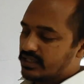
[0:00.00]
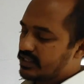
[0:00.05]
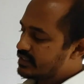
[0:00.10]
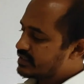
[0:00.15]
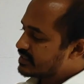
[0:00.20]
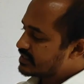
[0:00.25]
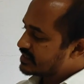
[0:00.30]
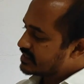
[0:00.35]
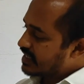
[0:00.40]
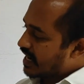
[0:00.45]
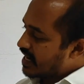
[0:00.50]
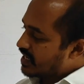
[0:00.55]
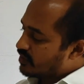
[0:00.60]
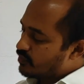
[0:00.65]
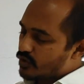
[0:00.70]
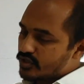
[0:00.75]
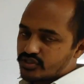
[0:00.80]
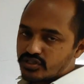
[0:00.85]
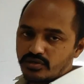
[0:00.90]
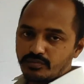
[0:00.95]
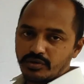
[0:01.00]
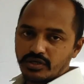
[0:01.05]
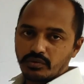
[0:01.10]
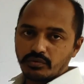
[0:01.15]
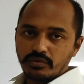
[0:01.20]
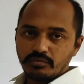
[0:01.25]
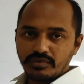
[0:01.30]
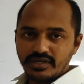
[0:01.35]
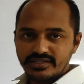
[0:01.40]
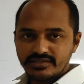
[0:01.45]
is sandwiched
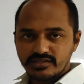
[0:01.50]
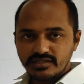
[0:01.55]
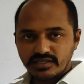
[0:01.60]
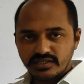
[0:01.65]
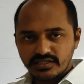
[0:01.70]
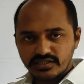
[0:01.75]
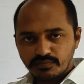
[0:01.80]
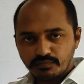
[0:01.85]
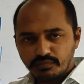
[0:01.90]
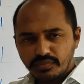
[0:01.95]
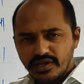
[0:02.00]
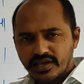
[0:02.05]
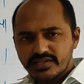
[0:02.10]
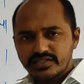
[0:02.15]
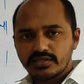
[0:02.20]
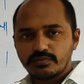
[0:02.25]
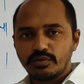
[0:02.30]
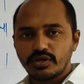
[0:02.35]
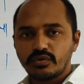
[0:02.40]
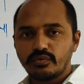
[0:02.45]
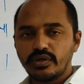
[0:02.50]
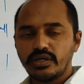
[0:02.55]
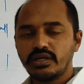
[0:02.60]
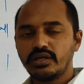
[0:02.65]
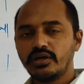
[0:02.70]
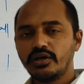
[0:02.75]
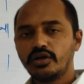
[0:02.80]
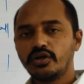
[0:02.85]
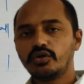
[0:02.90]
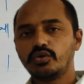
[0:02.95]
between, means it is placed
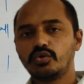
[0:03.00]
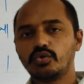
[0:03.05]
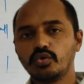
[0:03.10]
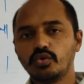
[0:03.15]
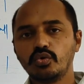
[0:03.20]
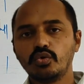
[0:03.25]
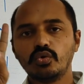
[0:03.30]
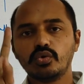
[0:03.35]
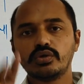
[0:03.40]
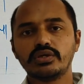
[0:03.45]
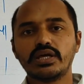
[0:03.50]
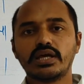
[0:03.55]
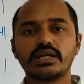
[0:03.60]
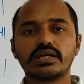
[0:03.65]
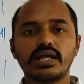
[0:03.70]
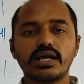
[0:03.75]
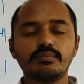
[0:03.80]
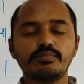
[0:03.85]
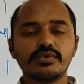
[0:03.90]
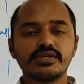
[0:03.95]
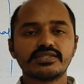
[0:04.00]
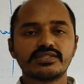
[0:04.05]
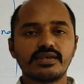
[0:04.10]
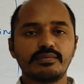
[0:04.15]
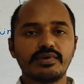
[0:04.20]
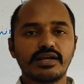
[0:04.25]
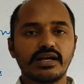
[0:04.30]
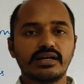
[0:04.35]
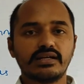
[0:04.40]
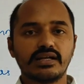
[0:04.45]
between two N-type
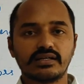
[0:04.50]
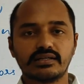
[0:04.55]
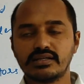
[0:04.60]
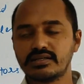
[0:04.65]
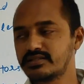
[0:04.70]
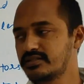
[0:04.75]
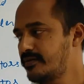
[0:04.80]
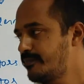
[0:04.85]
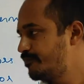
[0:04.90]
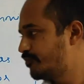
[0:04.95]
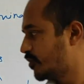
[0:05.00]
semiconductors.